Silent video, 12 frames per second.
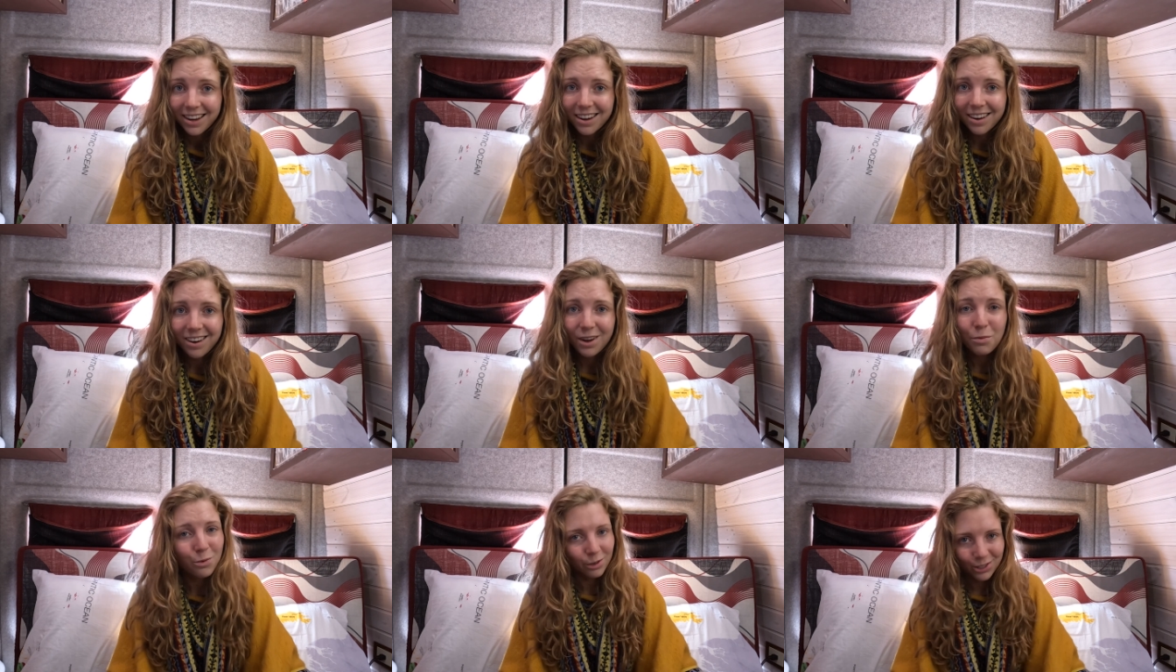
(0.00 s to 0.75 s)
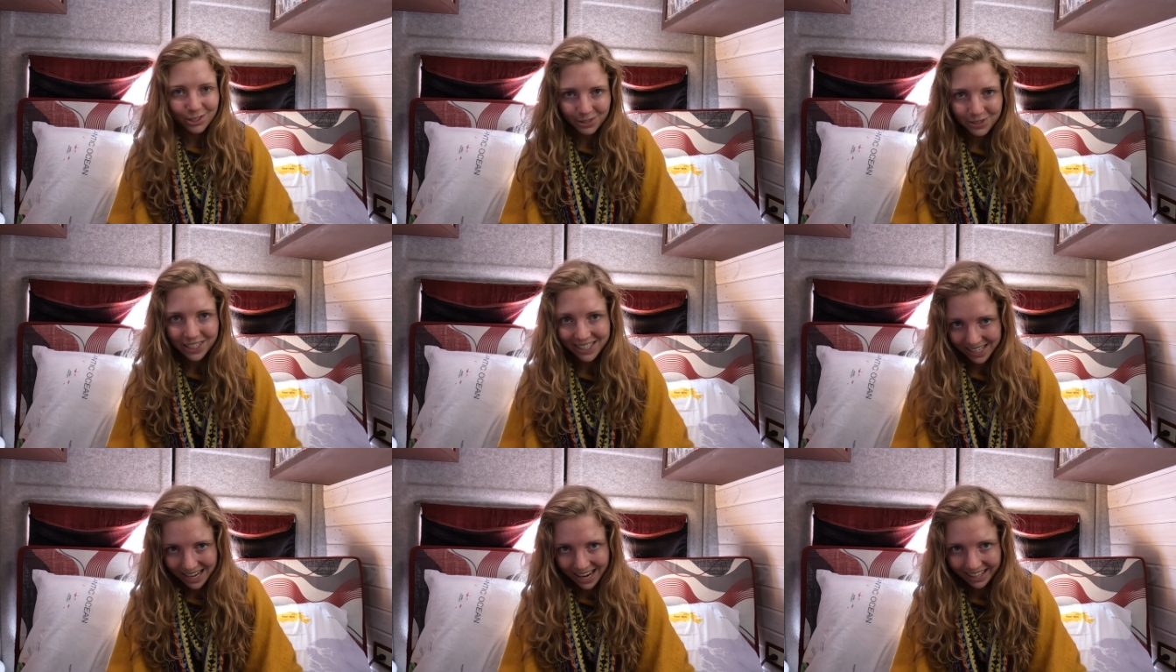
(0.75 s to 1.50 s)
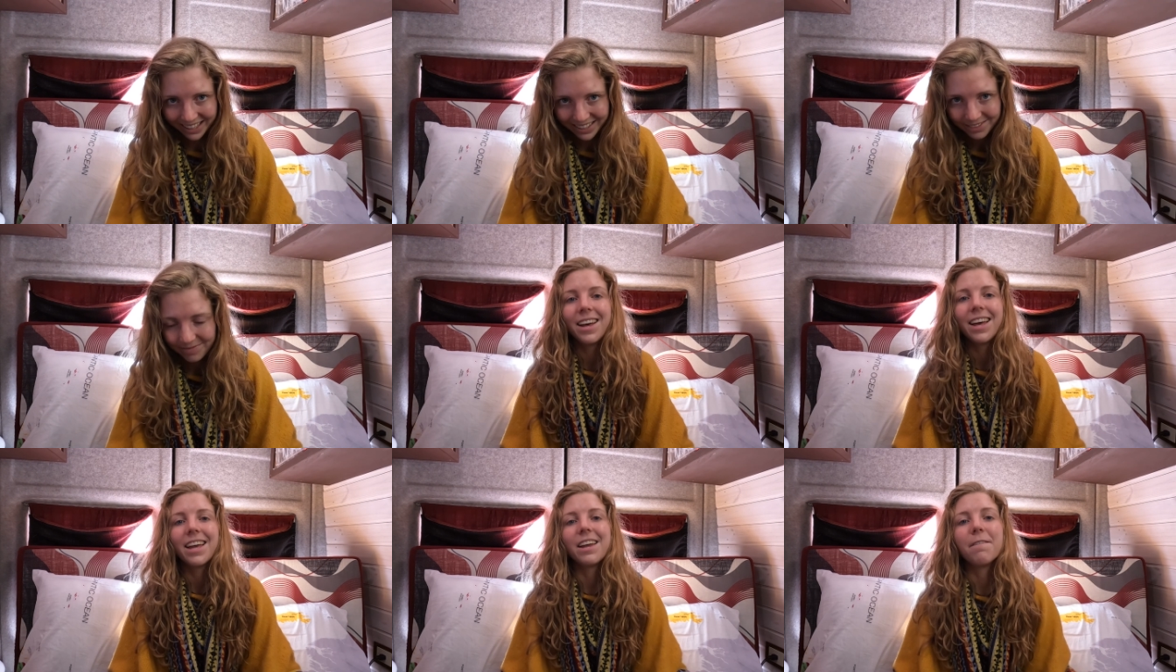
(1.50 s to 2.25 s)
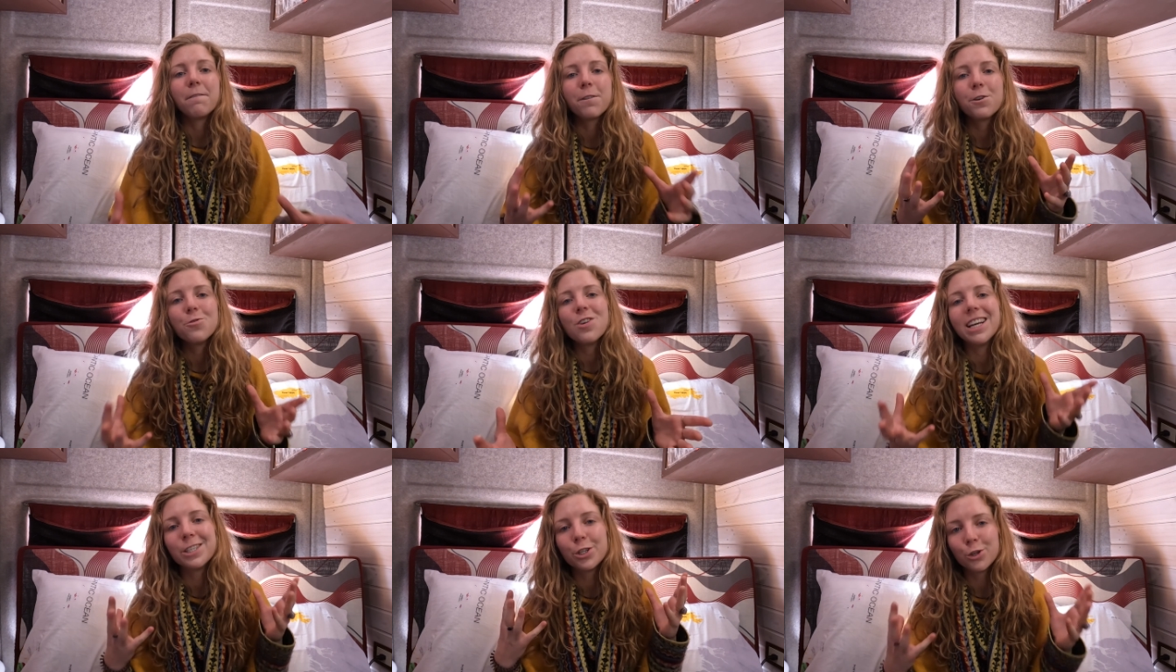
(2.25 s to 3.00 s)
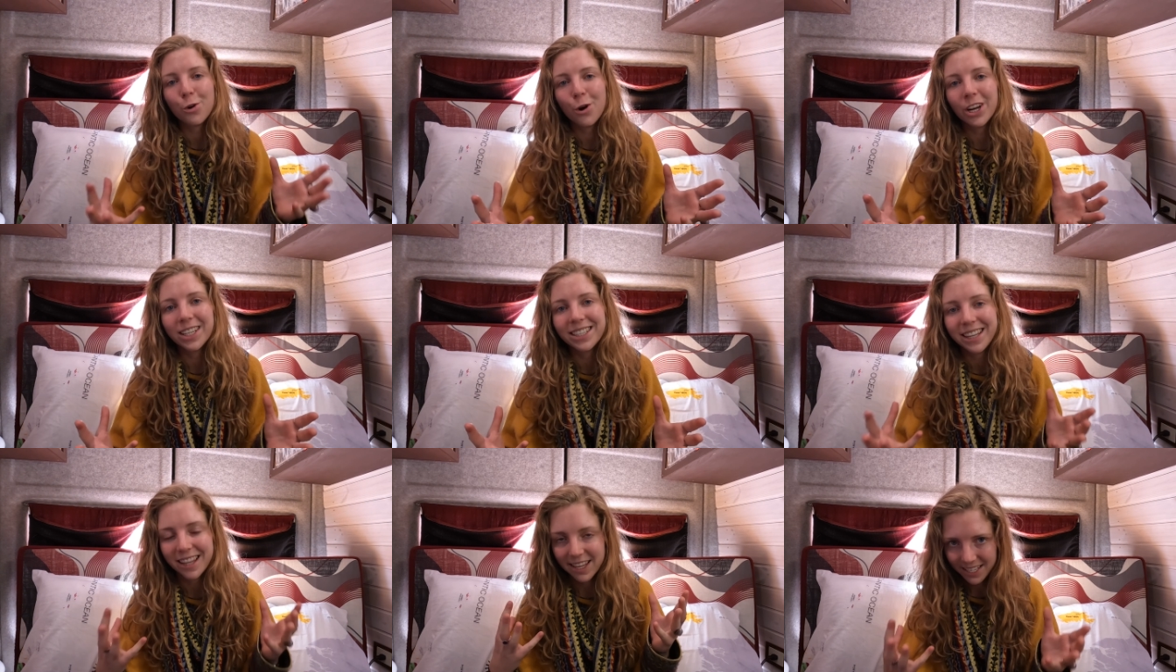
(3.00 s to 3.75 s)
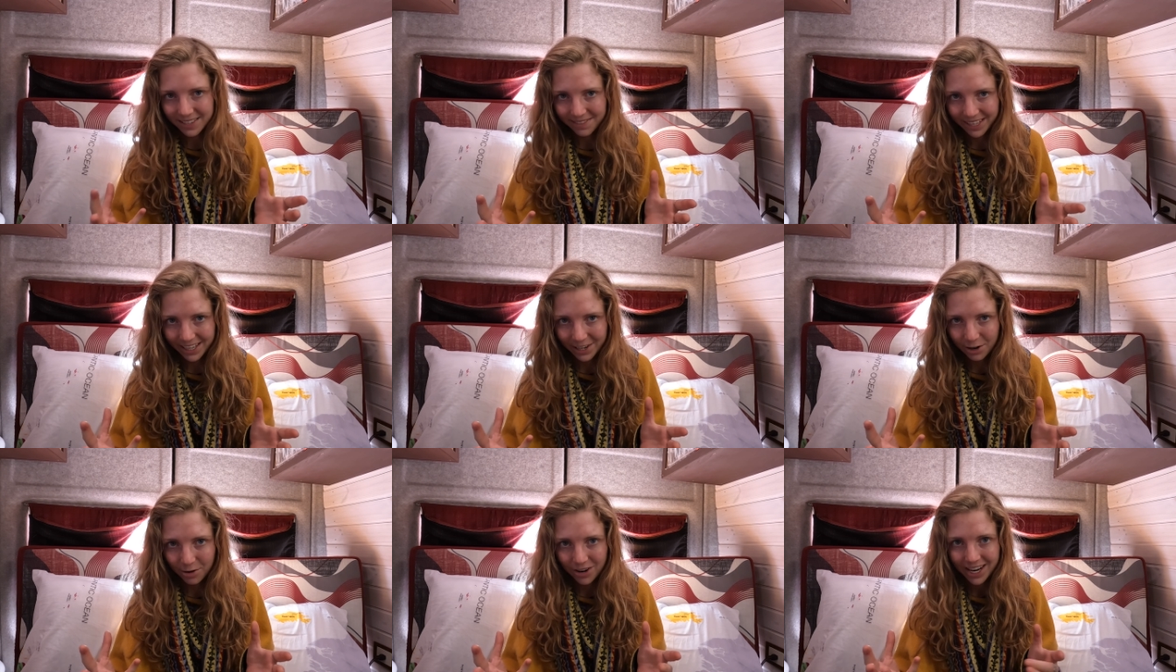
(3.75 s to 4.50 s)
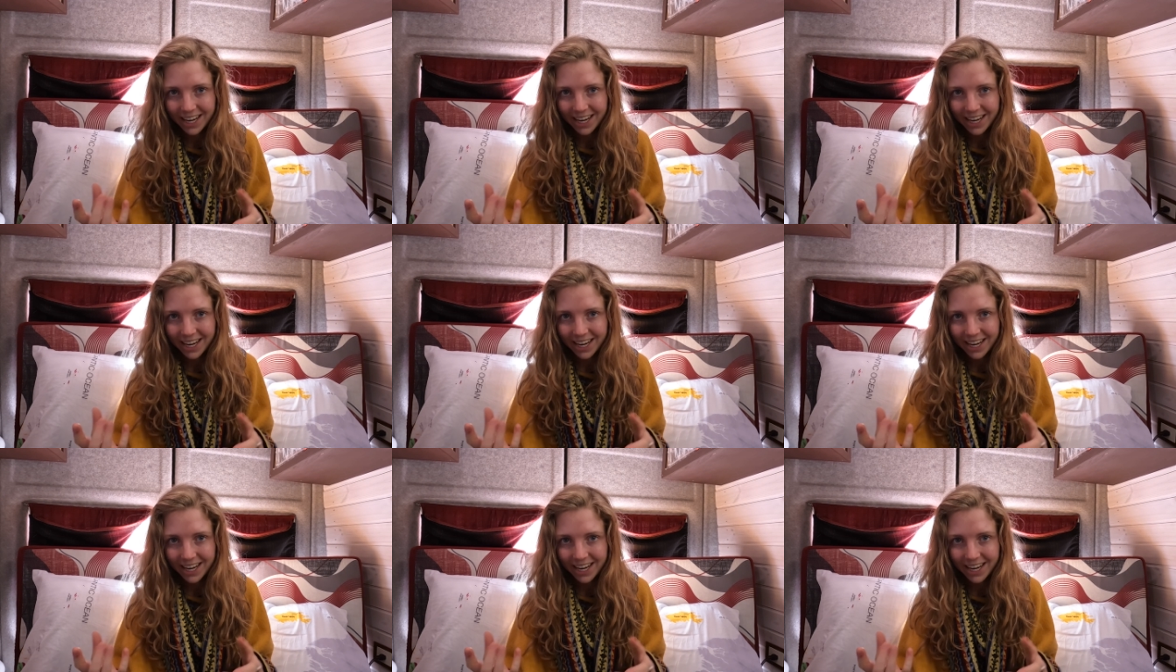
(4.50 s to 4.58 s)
I would do it again. If you enjoyed this video,